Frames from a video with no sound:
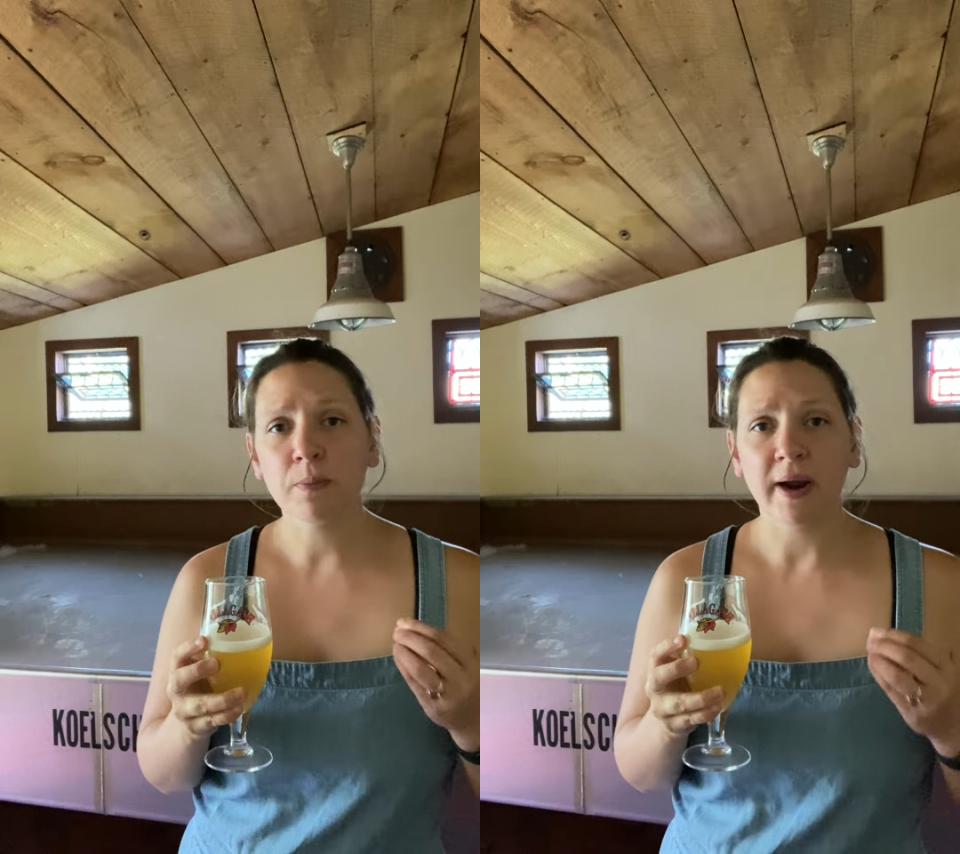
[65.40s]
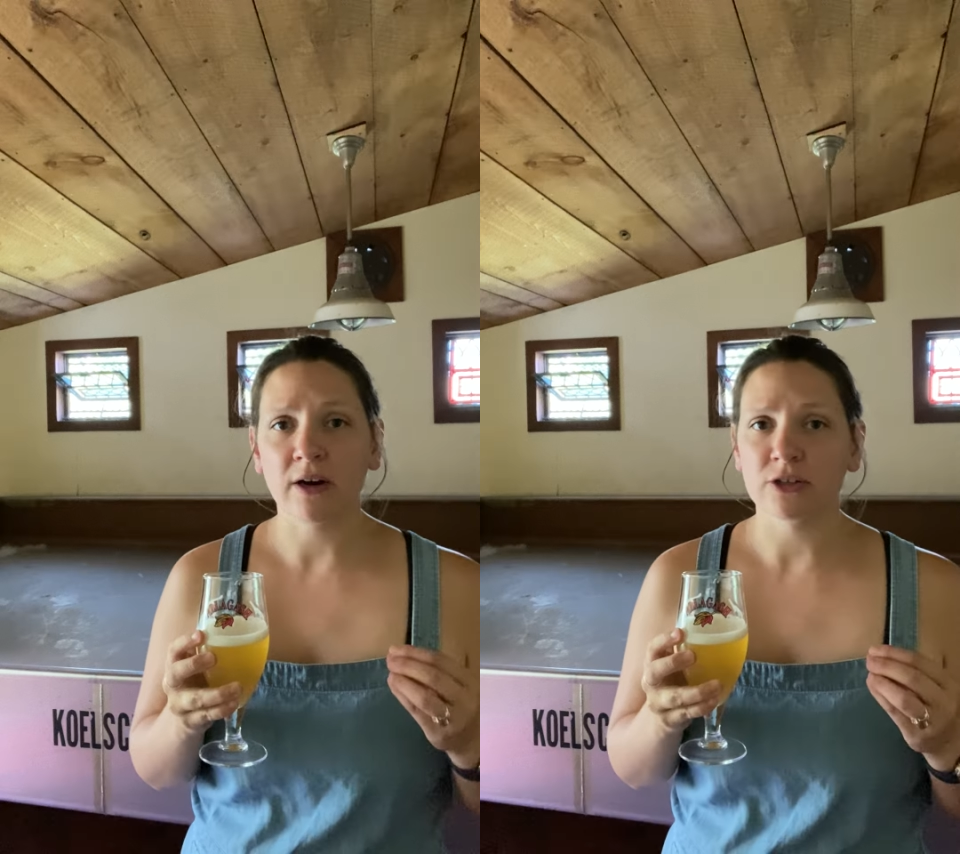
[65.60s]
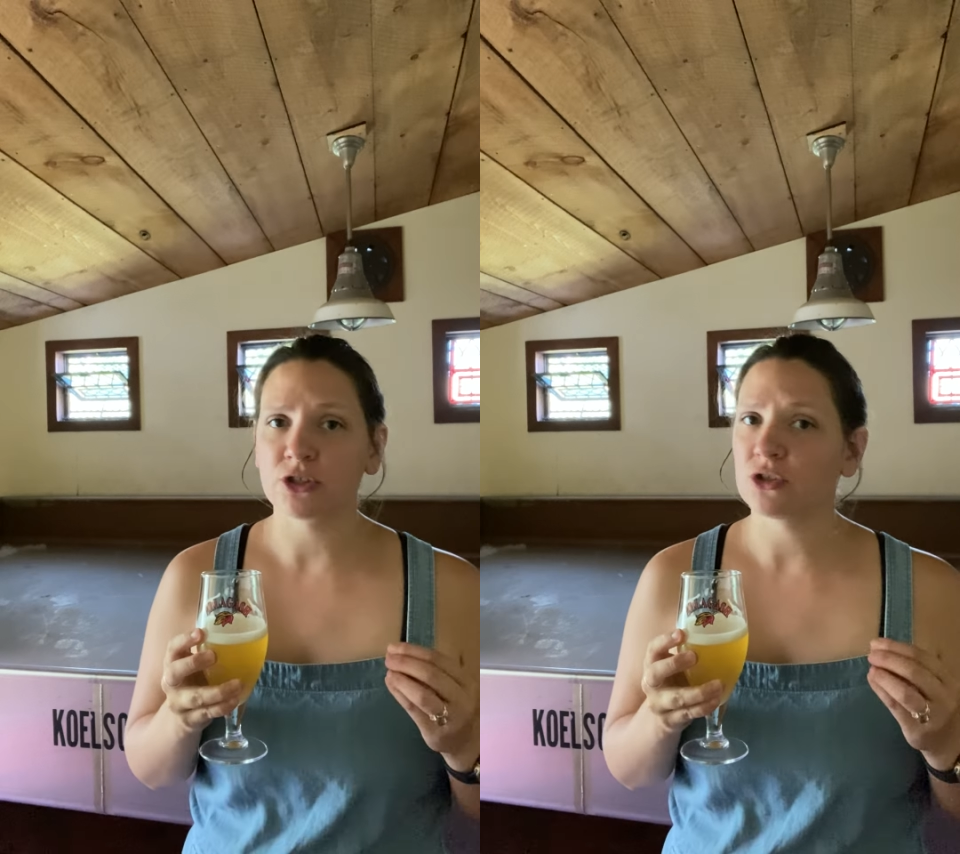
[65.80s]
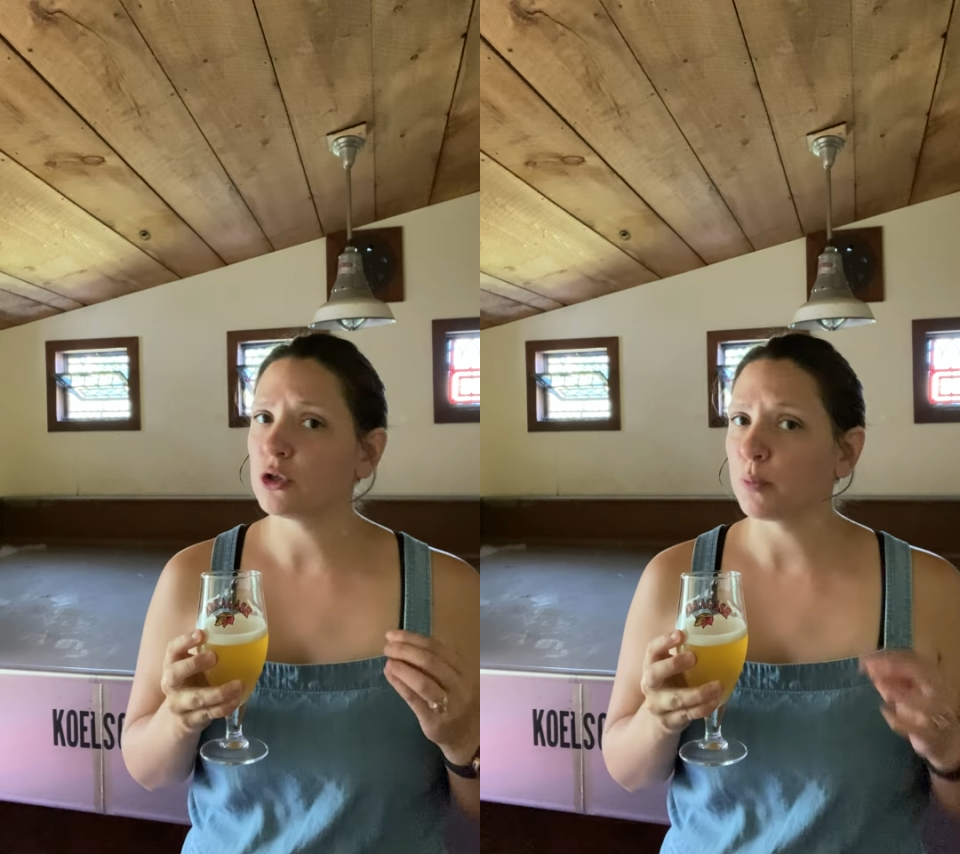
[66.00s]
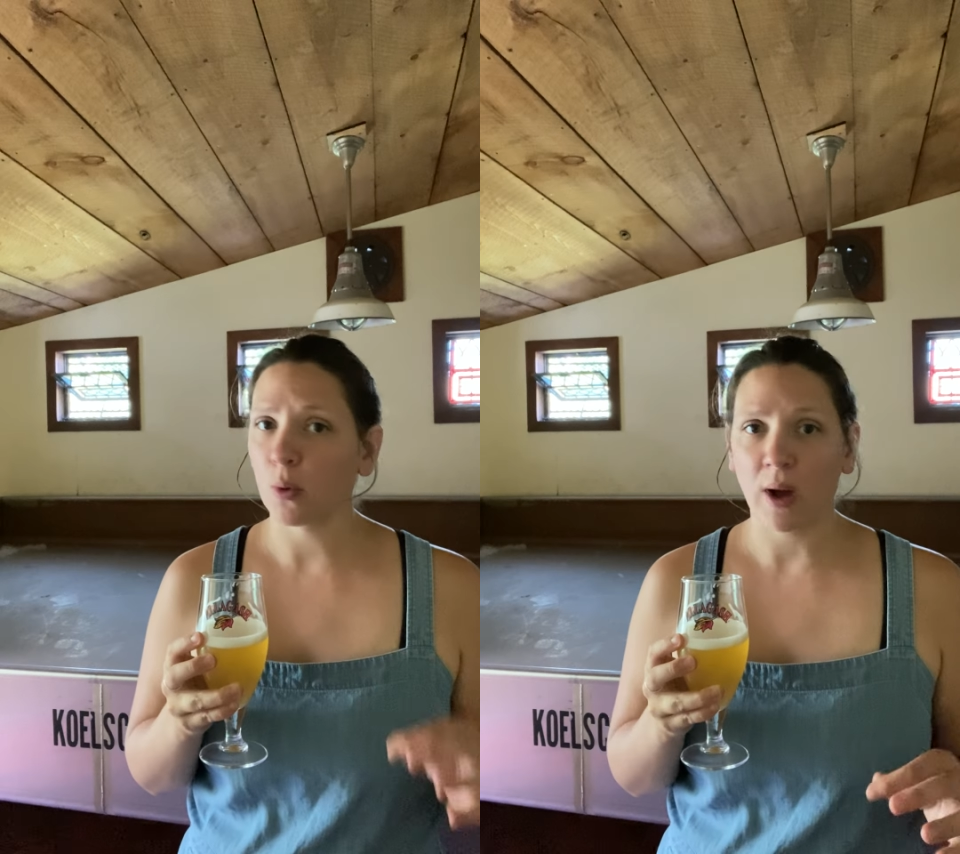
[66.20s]
would pair
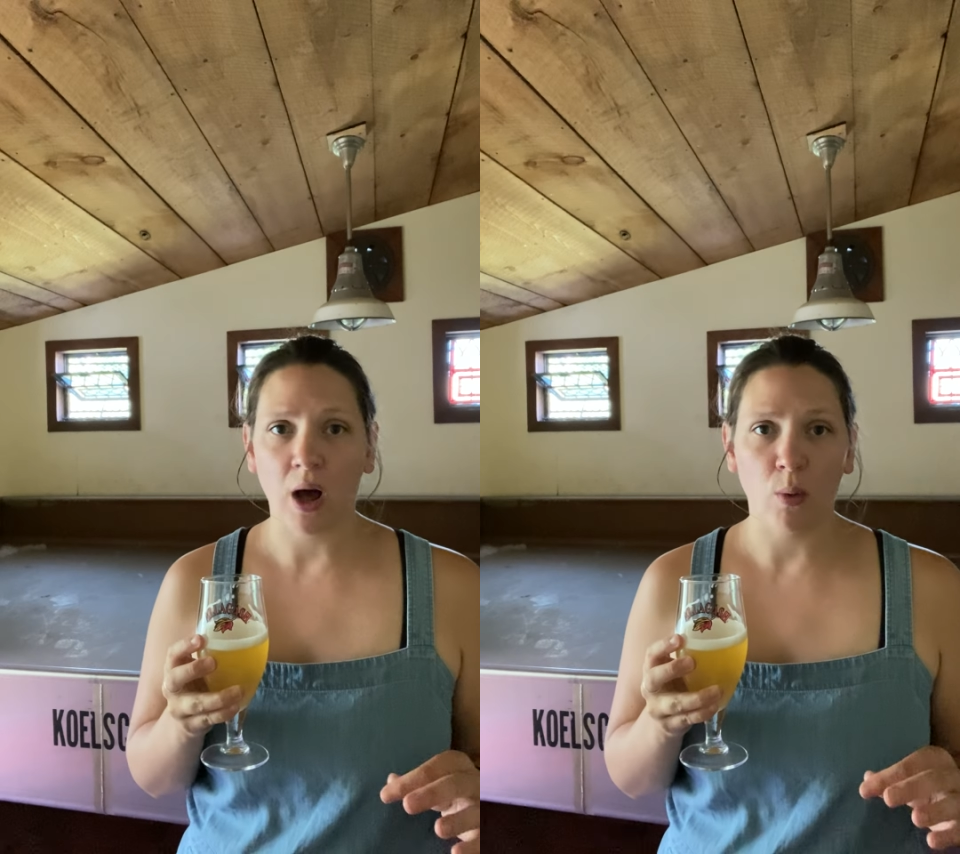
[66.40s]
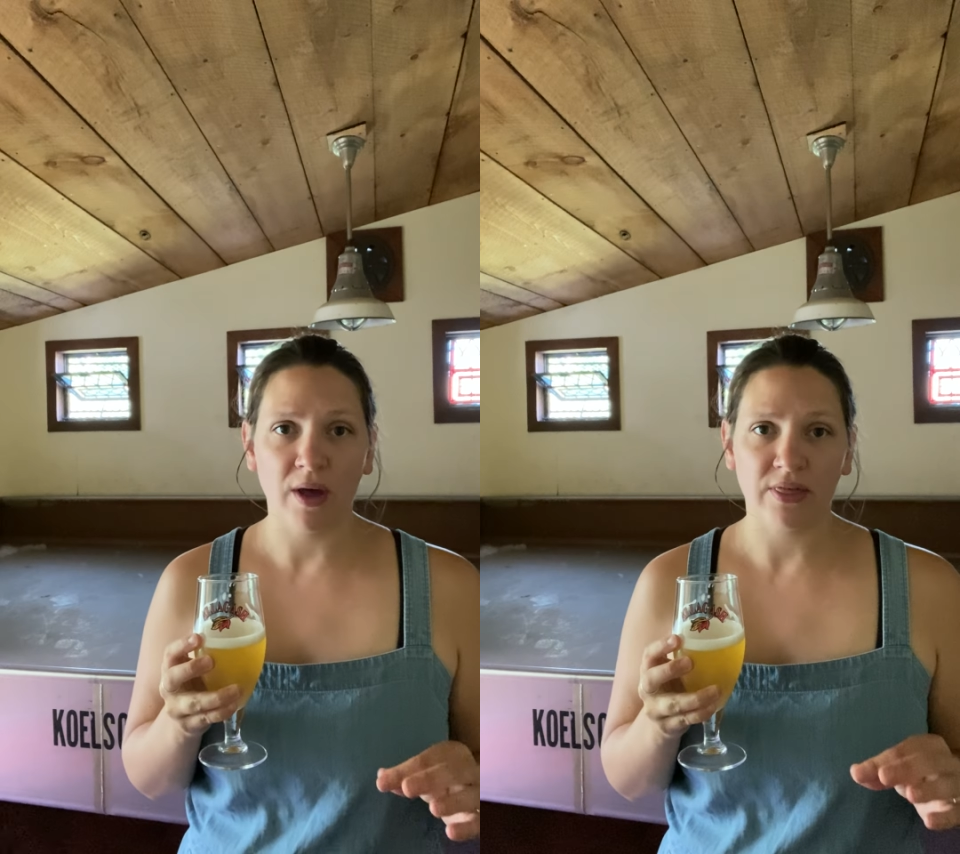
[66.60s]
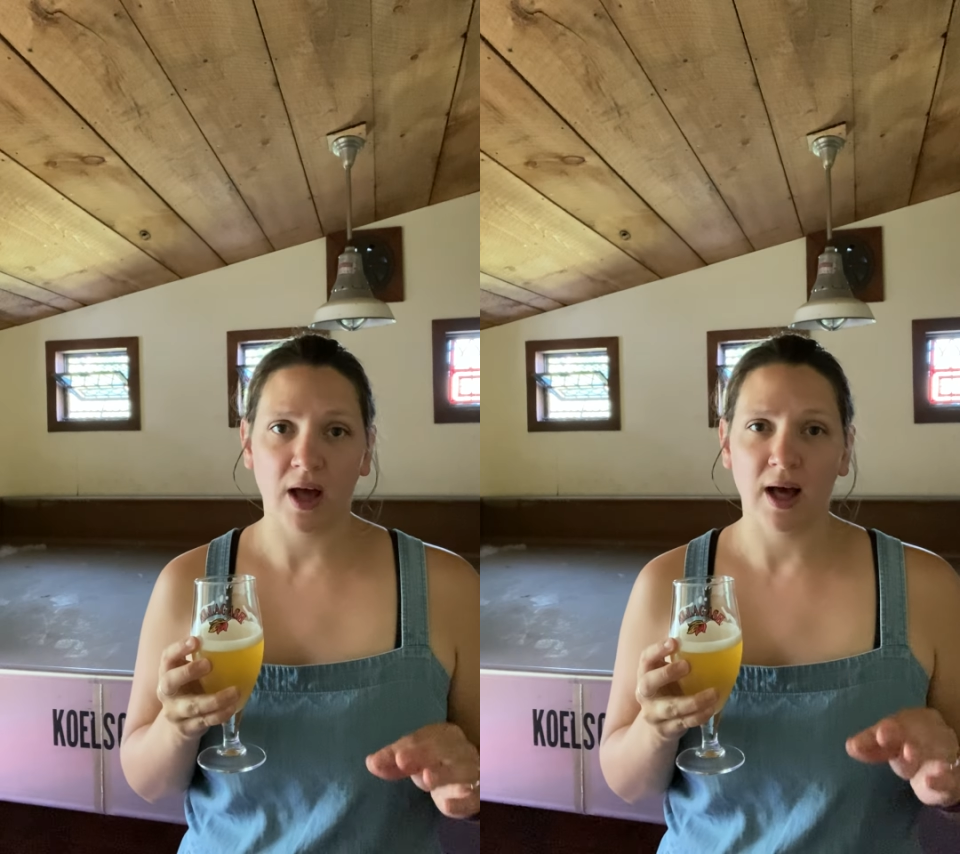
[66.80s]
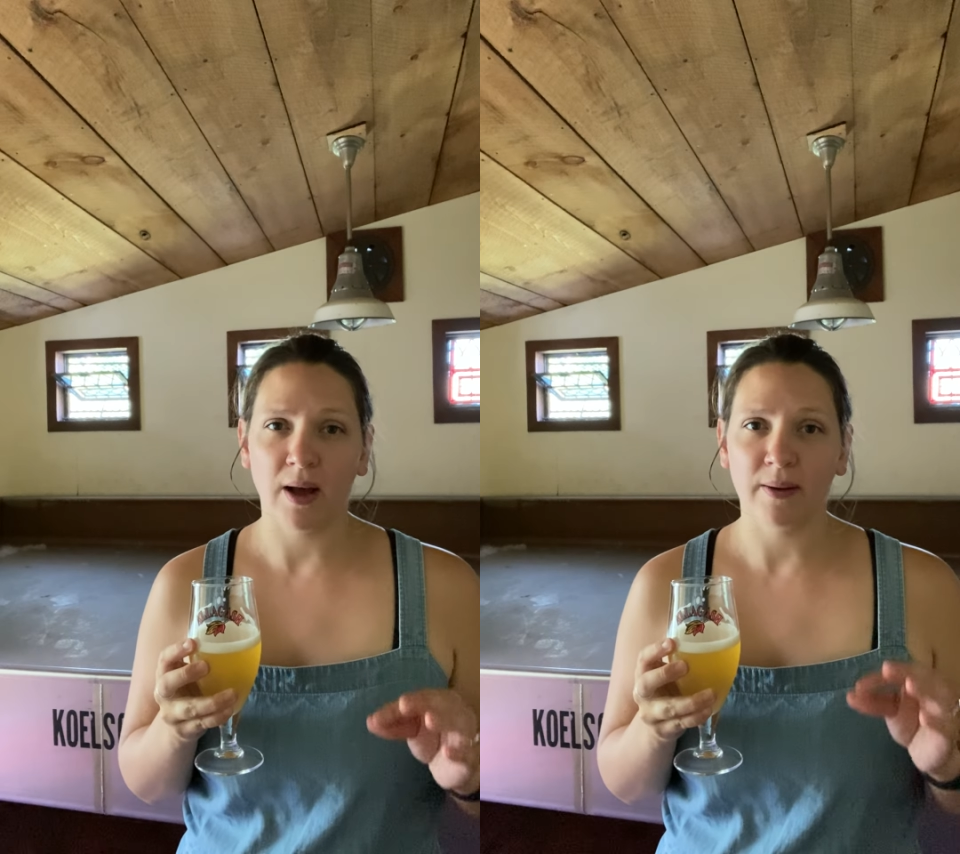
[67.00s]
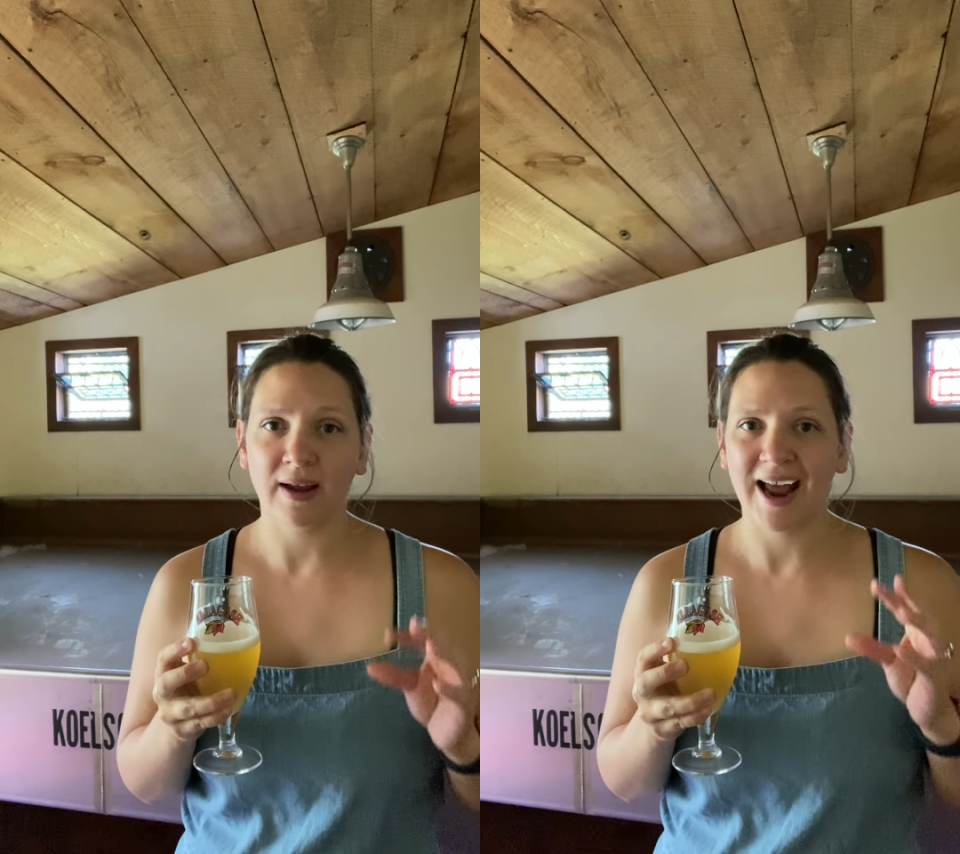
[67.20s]
super well with
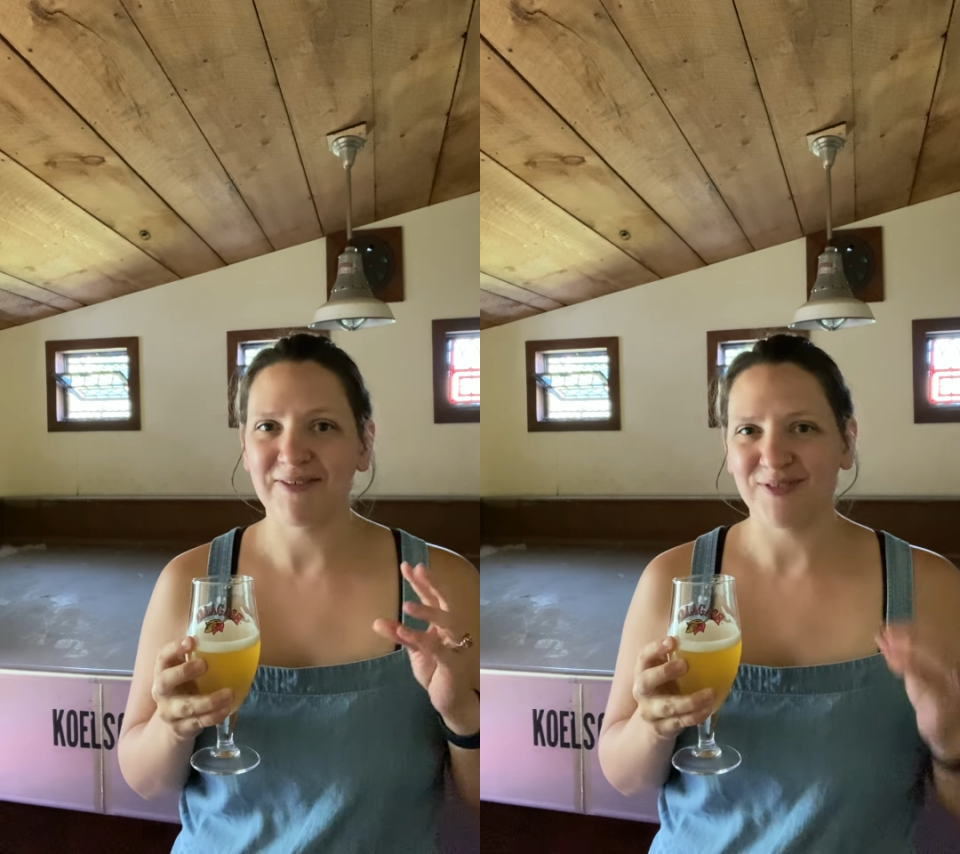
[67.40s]
a kind